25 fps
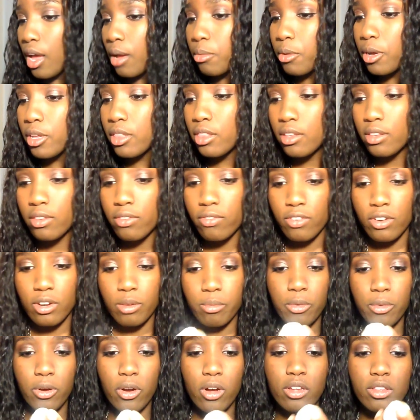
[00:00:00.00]
I bought this
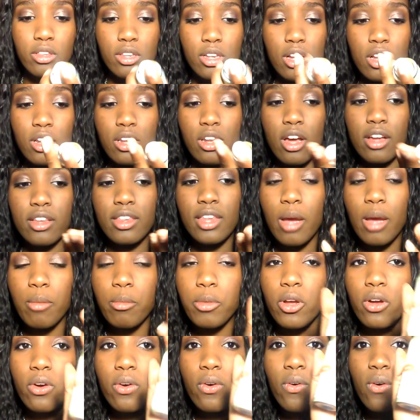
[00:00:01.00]
from Ulta a long
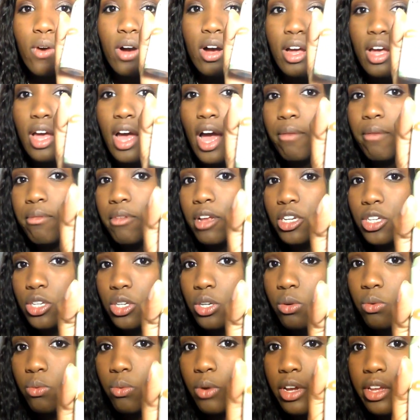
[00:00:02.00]
time ago. I'm not
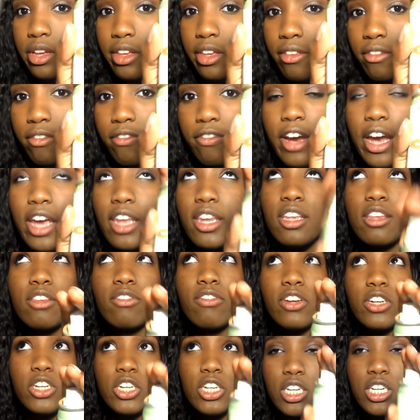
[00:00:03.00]
sure where you can find these
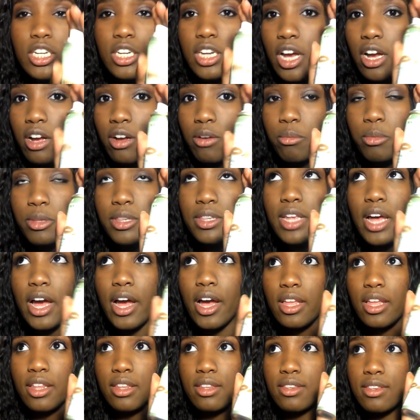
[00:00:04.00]
foundations now
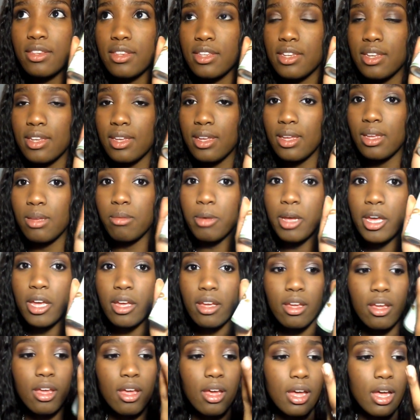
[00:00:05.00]
besides
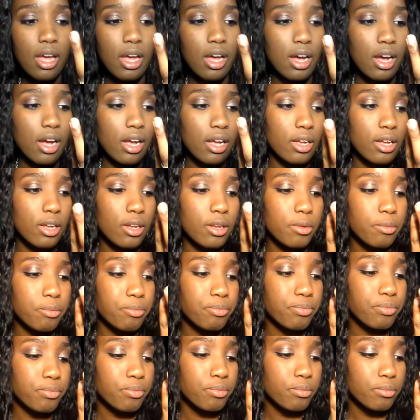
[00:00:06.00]
eBay.
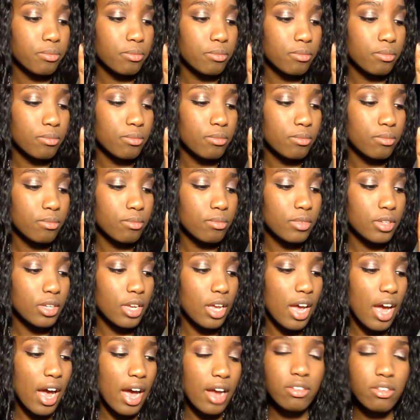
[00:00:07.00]

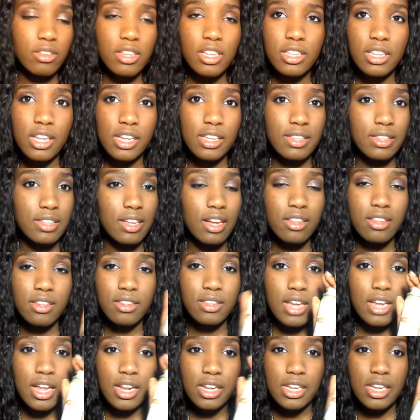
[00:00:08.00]
I don't think they sell
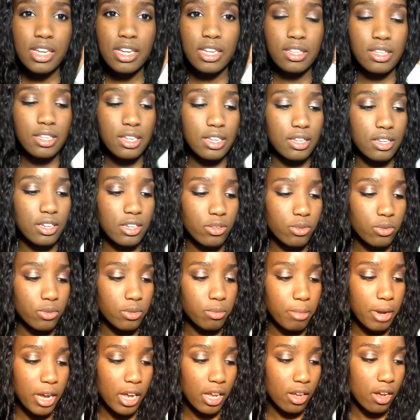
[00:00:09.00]
the Sally Hansen. This
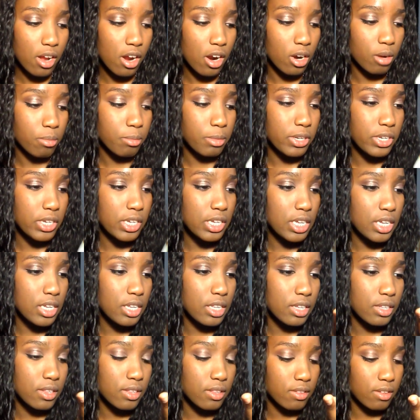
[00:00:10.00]
was by Carmen D.
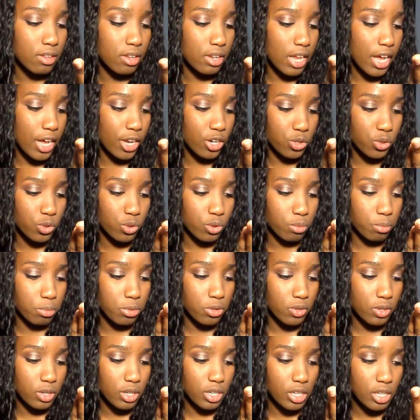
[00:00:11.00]
This is a natural
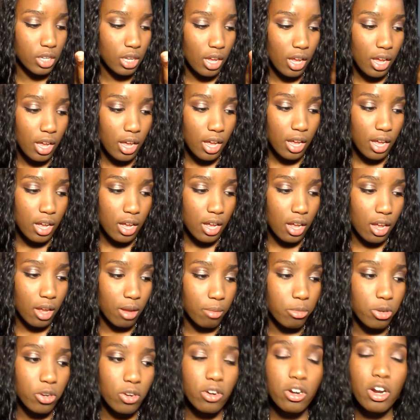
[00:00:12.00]
beauty.
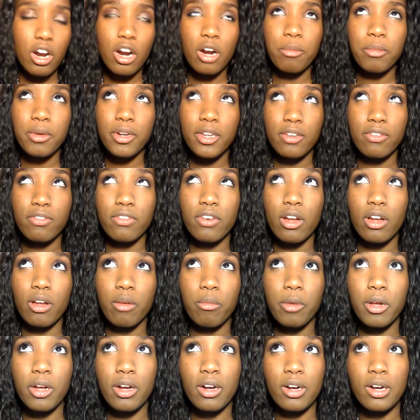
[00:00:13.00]
You know Carmen D
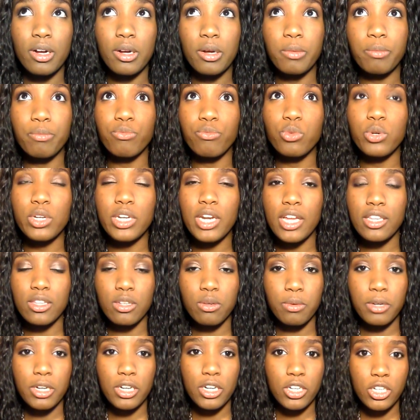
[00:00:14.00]
from What Not
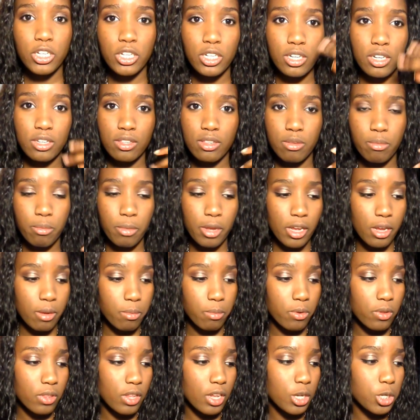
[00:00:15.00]
to Wear. She does the
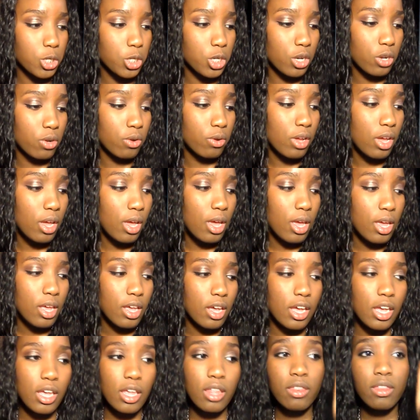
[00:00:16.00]
makeup on that show.
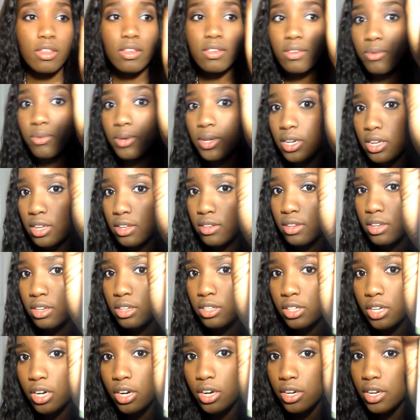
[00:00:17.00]
And this one is
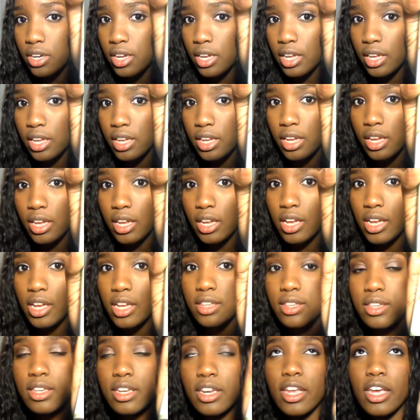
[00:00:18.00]
in dark.
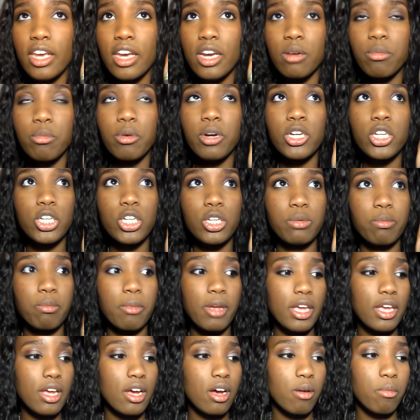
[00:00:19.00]
It's an airbrush
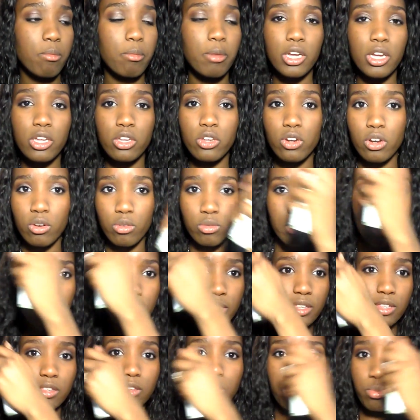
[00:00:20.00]
makeup, but you don't
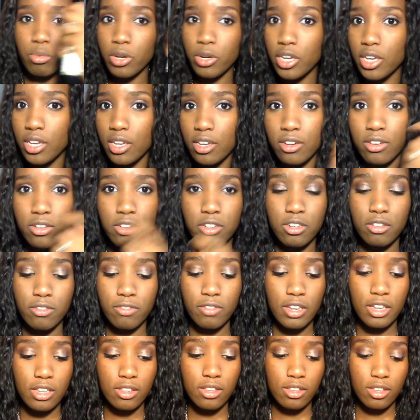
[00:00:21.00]
like spray it on your
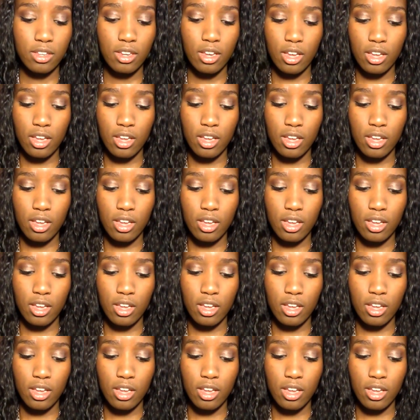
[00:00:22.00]
face.